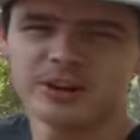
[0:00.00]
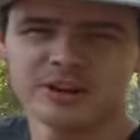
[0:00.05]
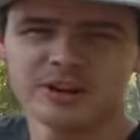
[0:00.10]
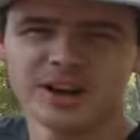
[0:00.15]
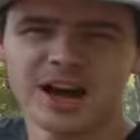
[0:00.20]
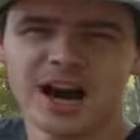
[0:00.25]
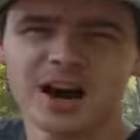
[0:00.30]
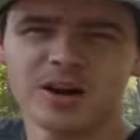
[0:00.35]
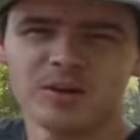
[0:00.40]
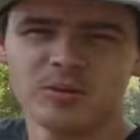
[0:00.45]
are
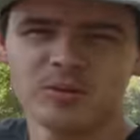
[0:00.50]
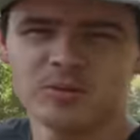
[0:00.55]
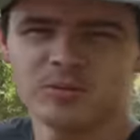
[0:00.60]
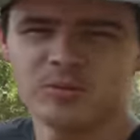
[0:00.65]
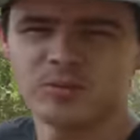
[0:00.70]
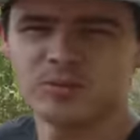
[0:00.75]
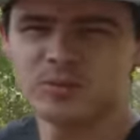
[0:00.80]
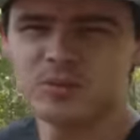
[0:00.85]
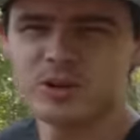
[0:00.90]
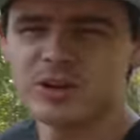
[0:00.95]
not
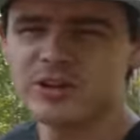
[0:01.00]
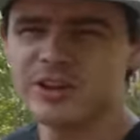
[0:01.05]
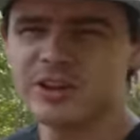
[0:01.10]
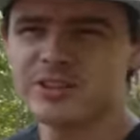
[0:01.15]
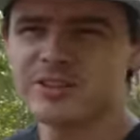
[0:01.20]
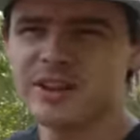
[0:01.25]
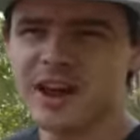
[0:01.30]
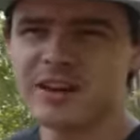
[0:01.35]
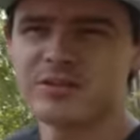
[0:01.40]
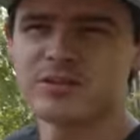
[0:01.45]
willing
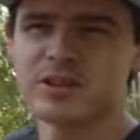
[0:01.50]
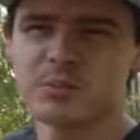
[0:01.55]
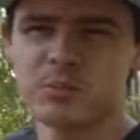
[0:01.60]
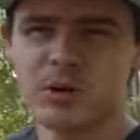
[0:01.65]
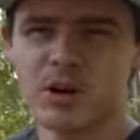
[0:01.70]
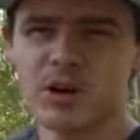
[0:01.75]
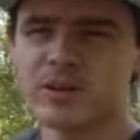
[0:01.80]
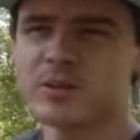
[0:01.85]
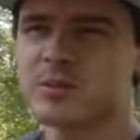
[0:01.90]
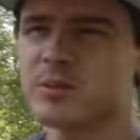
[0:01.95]
to ever
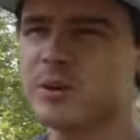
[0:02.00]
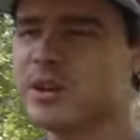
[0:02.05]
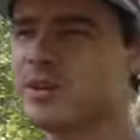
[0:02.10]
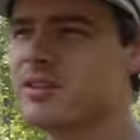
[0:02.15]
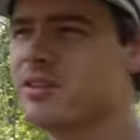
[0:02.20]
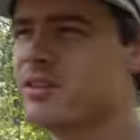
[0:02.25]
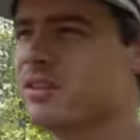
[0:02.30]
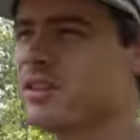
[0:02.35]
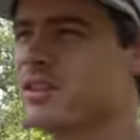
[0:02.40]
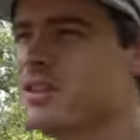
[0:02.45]
part
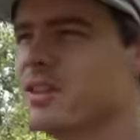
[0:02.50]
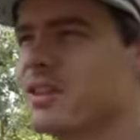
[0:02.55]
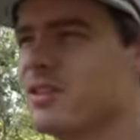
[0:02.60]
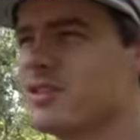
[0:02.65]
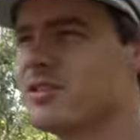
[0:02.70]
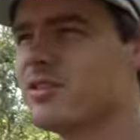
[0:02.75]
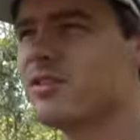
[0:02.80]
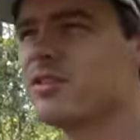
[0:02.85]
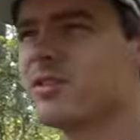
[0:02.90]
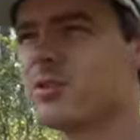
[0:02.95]
with
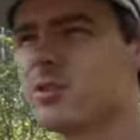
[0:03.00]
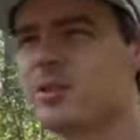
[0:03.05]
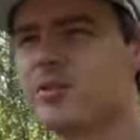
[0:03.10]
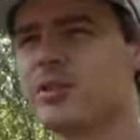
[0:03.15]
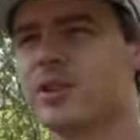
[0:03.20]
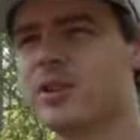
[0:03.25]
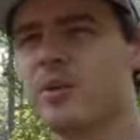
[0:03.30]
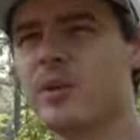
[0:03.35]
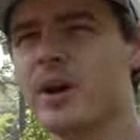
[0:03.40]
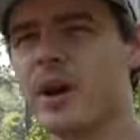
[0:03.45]
is sort of
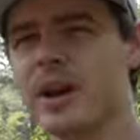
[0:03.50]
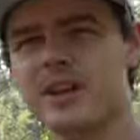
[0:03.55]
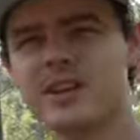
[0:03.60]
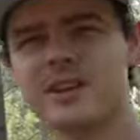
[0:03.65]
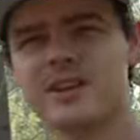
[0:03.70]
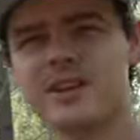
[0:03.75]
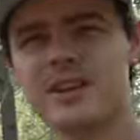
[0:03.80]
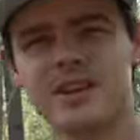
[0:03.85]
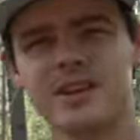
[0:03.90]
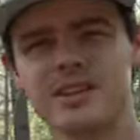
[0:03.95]
in the way.
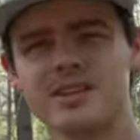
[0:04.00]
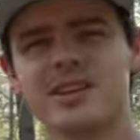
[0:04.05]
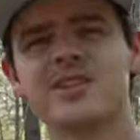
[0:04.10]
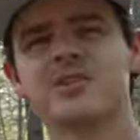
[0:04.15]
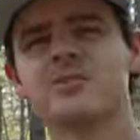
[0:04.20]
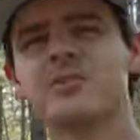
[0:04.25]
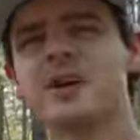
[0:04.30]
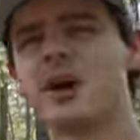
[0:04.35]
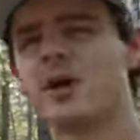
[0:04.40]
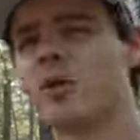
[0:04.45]

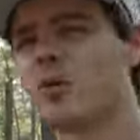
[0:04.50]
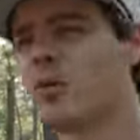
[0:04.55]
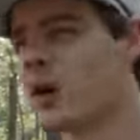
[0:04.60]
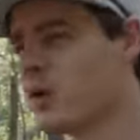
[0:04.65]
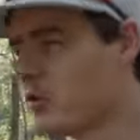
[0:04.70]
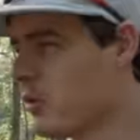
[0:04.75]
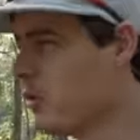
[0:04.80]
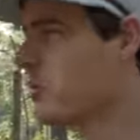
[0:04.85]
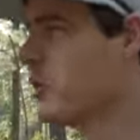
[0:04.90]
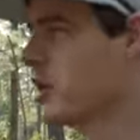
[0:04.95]
Doesn't matter
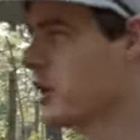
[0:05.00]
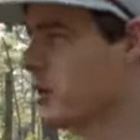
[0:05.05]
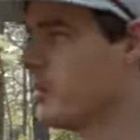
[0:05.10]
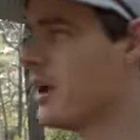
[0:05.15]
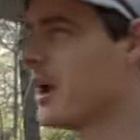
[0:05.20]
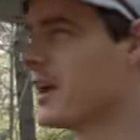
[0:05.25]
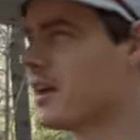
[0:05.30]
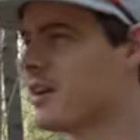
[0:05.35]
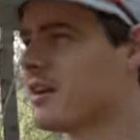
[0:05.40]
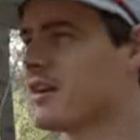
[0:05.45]
where we put it
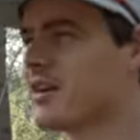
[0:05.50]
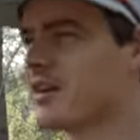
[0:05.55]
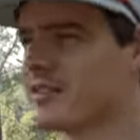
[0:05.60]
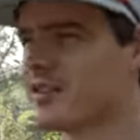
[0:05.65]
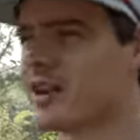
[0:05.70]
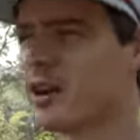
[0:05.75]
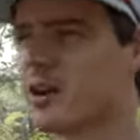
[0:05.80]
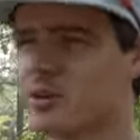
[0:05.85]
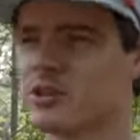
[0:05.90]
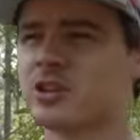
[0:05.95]
back here,
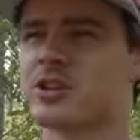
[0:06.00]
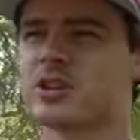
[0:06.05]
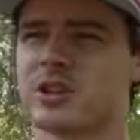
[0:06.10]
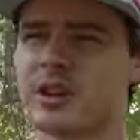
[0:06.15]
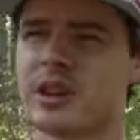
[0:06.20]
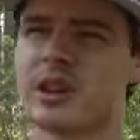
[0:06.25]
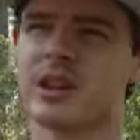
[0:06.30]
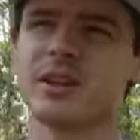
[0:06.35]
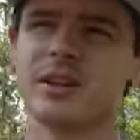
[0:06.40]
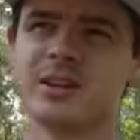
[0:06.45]
the oak
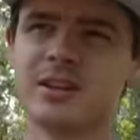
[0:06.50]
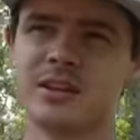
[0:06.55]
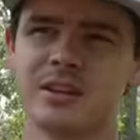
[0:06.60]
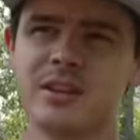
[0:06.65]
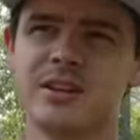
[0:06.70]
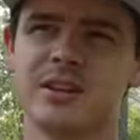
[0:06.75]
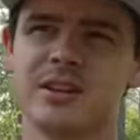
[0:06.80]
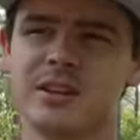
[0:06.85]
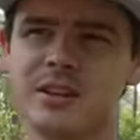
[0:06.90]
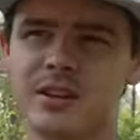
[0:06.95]
tree
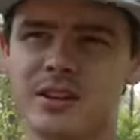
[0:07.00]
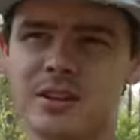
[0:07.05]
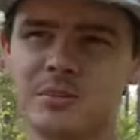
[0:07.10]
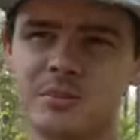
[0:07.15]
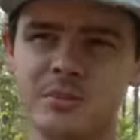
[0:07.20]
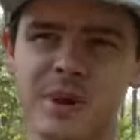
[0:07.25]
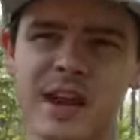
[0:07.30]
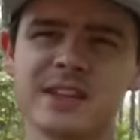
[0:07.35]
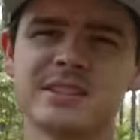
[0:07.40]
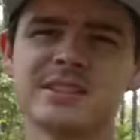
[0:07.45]

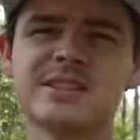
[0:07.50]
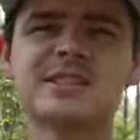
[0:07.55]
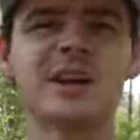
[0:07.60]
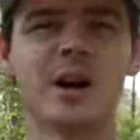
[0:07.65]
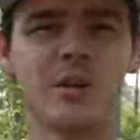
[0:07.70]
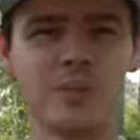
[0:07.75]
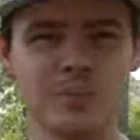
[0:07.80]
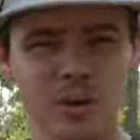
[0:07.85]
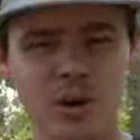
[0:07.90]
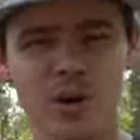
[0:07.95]
makes
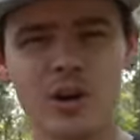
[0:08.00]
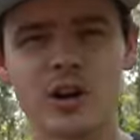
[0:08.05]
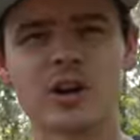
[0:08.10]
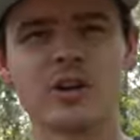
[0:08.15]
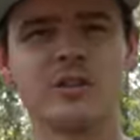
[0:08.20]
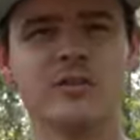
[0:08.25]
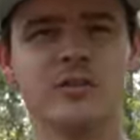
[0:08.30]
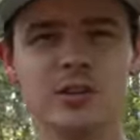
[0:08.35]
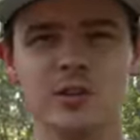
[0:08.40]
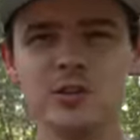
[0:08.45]
some part
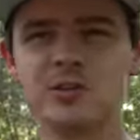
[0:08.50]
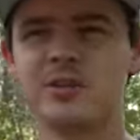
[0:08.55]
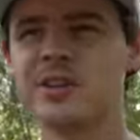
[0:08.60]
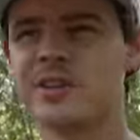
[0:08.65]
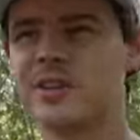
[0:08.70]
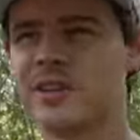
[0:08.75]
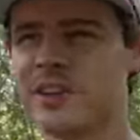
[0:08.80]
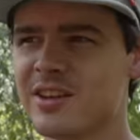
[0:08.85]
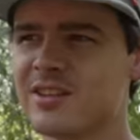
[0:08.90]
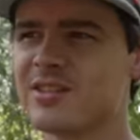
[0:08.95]
of
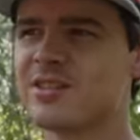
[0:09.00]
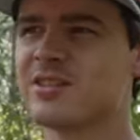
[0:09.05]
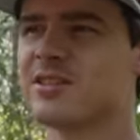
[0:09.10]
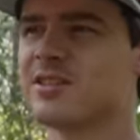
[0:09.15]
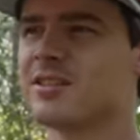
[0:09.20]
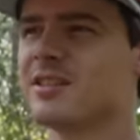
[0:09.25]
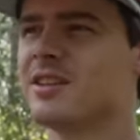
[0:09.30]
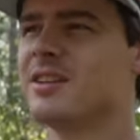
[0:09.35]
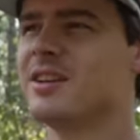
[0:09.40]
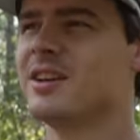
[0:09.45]
using
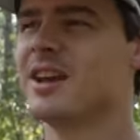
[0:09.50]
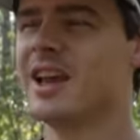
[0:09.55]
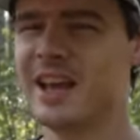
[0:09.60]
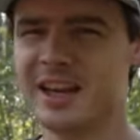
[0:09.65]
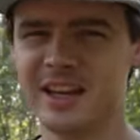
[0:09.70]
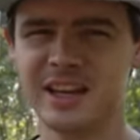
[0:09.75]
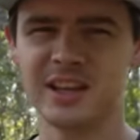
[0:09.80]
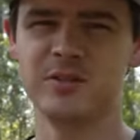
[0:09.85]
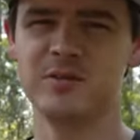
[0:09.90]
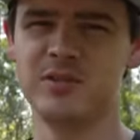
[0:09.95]
this
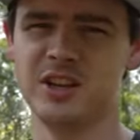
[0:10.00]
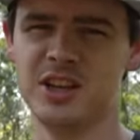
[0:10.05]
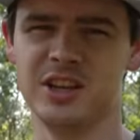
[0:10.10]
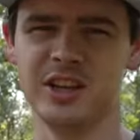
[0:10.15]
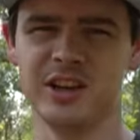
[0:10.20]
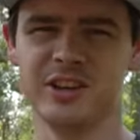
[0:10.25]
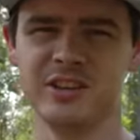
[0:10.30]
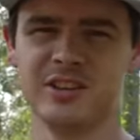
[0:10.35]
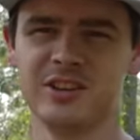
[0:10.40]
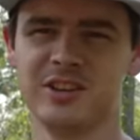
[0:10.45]

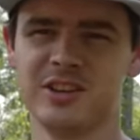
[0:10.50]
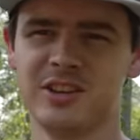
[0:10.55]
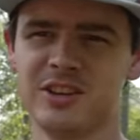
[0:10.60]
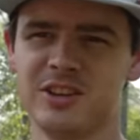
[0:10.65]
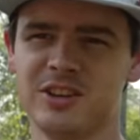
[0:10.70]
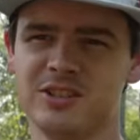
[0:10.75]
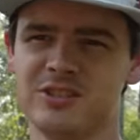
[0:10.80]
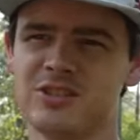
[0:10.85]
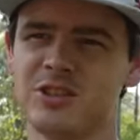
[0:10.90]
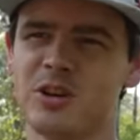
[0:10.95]
inconvenient.
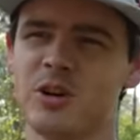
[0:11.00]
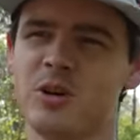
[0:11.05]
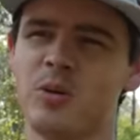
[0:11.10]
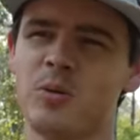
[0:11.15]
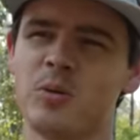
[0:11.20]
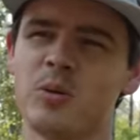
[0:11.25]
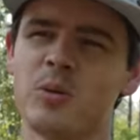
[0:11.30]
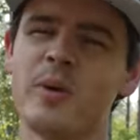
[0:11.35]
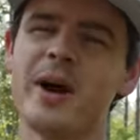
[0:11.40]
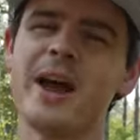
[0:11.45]
So
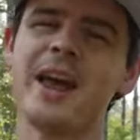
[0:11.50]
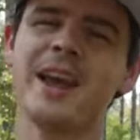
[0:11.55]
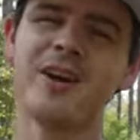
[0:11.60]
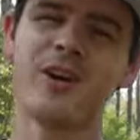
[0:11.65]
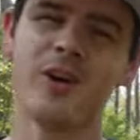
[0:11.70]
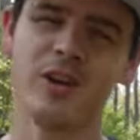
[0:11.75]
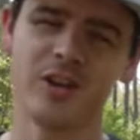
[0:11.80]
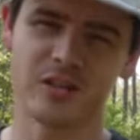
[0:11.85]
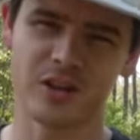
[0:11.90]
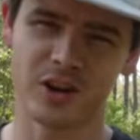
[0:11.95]
we're weighing
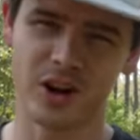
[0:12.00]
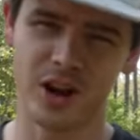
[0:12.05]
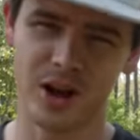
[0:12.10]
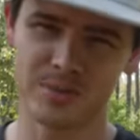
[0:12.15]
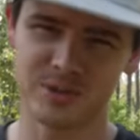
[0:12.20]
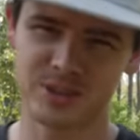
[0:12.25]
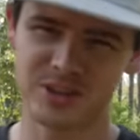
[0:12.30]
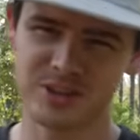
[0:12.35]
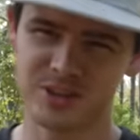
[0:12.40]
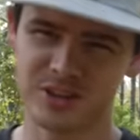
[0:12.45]
all of our
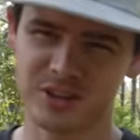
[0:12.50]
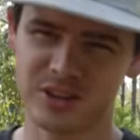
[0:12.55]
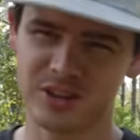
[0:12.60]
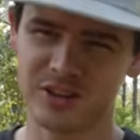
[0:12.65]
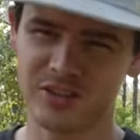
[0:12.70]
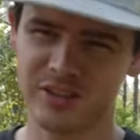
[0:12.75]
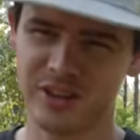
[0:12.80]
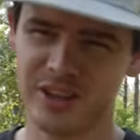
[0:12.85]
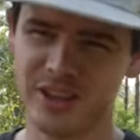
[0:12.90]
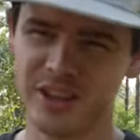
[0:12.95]
options
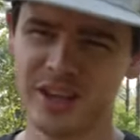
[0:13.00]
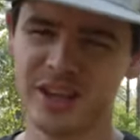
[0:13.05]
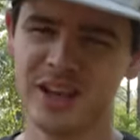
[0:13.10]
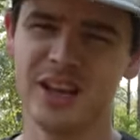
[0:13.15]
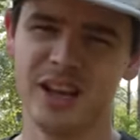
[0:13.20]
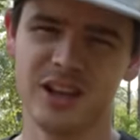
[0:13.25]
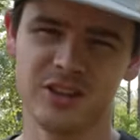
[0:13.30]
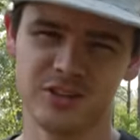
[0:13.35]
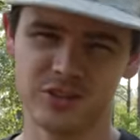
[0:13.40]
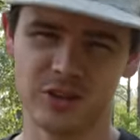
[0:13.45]
currently,
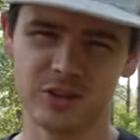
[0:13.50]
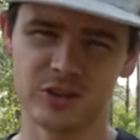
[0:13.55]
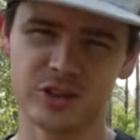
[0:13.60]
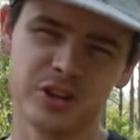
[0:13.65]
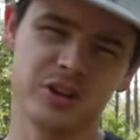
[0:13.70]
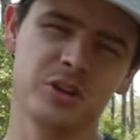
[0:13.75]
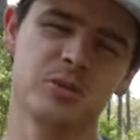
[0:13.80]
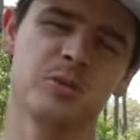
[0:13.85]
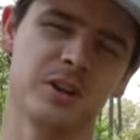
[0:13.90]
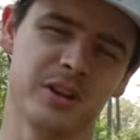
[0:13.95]
and so I'll show
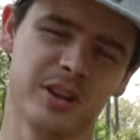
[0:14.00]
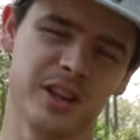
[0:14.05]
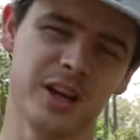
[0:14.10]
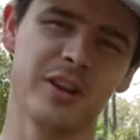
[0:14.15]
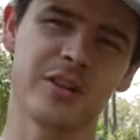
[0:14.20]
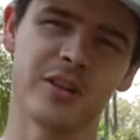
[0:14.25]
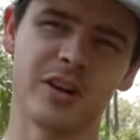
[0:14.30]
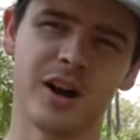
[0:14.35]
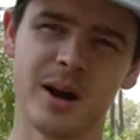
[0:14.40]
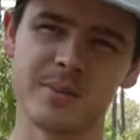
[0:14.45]
you one of the
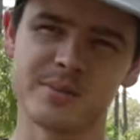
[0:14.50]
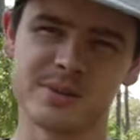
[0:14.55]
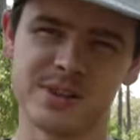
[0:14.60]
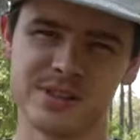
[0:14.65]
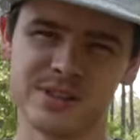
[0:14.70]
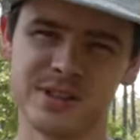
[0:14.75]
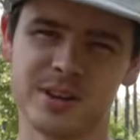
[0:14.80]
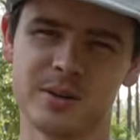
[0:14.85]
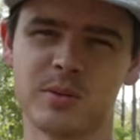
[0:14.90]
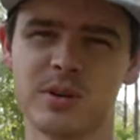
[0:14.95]
other
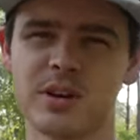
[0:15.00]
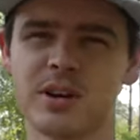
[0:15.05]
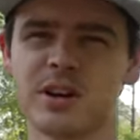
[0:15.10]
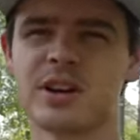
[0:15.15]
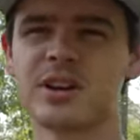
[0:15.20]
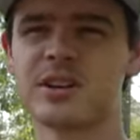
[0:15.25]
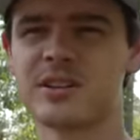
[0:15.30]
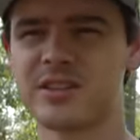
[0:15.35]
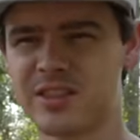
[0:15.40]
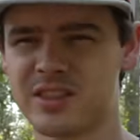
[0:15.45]
options that we're
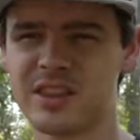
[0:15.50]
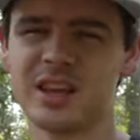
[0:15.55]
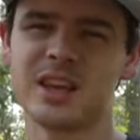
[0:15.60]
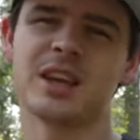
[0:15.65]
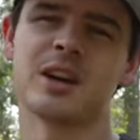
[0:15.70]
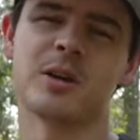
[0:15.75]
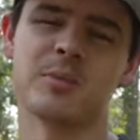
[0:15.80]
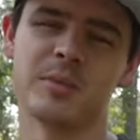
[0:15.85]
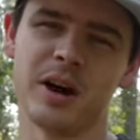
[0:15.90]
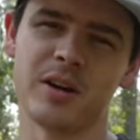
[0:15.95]

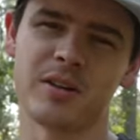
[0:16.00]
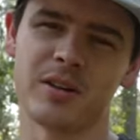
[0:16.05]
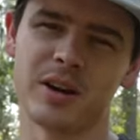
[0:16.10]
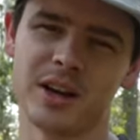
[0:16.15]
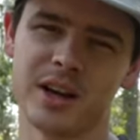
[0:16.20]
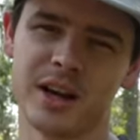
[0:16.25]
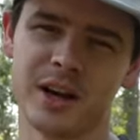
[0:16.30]
thinking about right